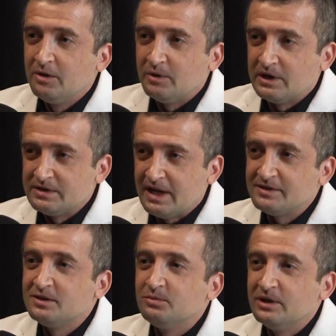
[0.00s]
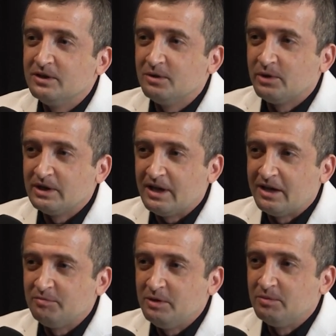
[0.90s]
because that's the window where a
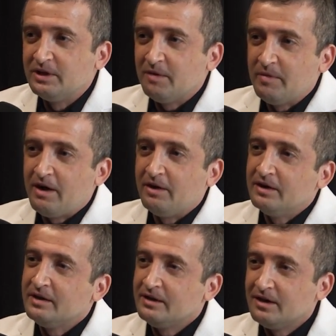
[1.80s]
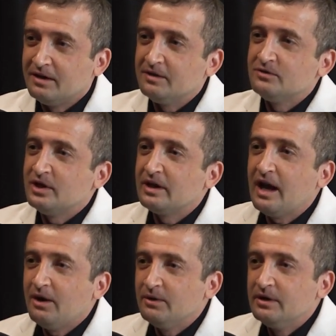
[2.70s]
lot of people get married and they kind of check
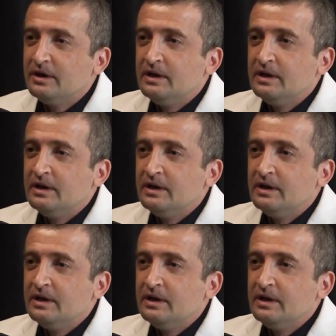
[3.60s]
out.